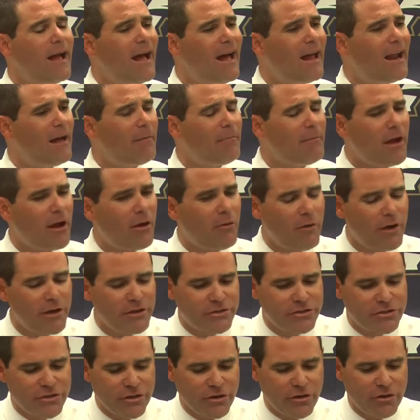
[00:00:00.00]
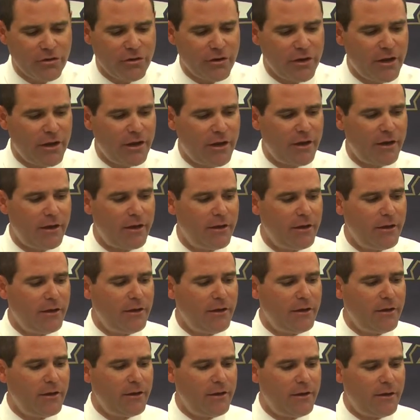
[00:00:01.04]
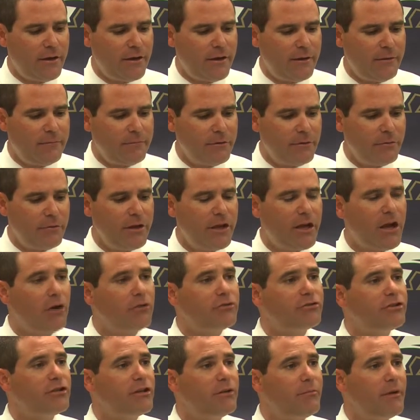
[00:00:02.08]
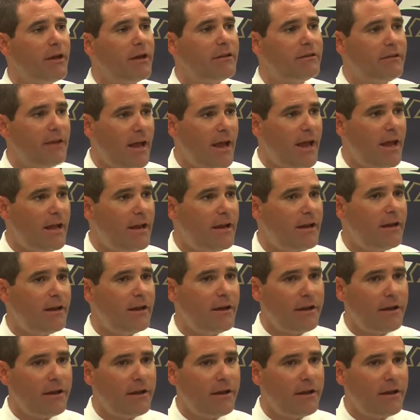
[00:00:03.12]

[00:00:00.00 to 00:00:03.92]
I'm not quite sure. He coached in the Big Ten,